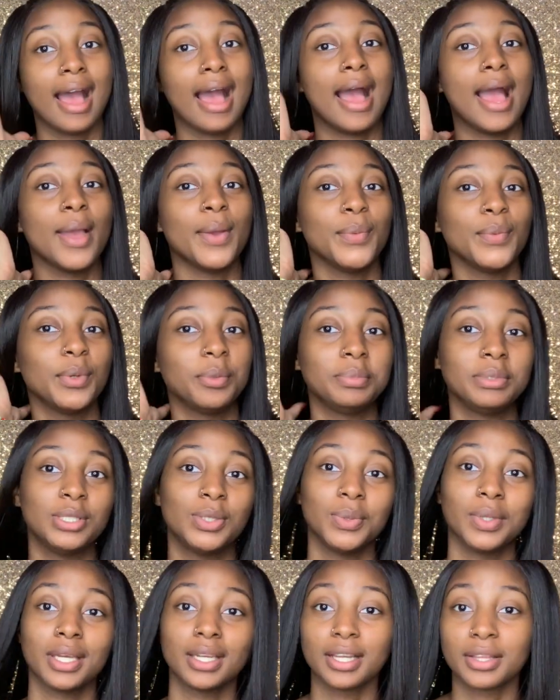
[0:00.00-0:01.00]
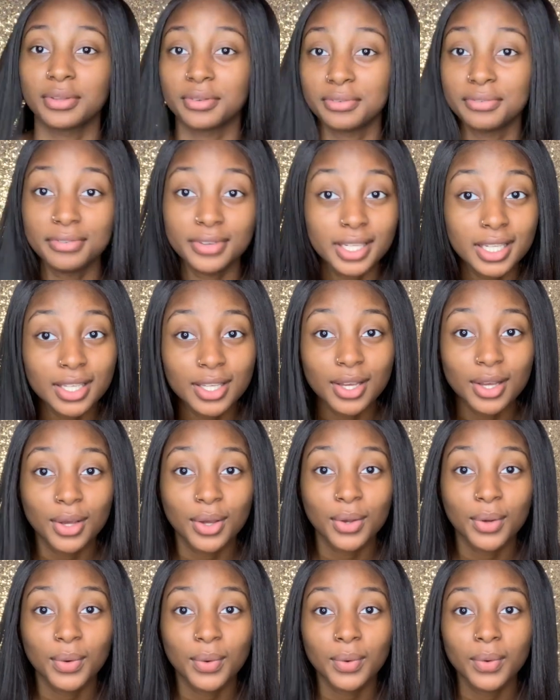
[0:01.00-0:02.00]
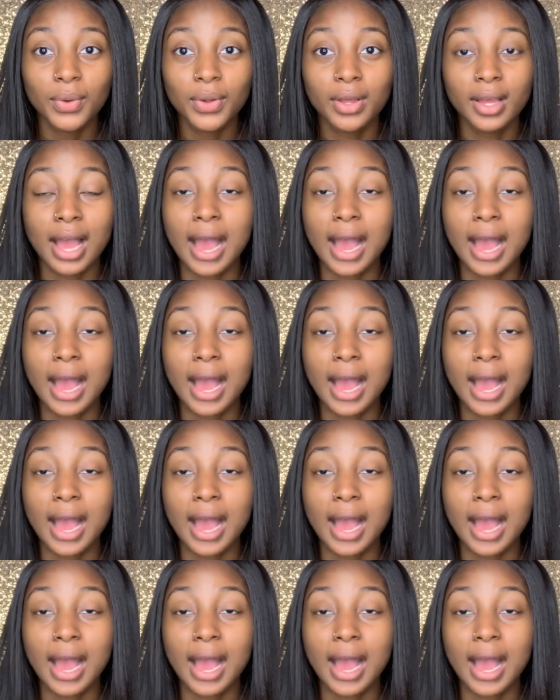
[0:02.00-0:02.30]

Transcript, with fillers: I will be doing another video.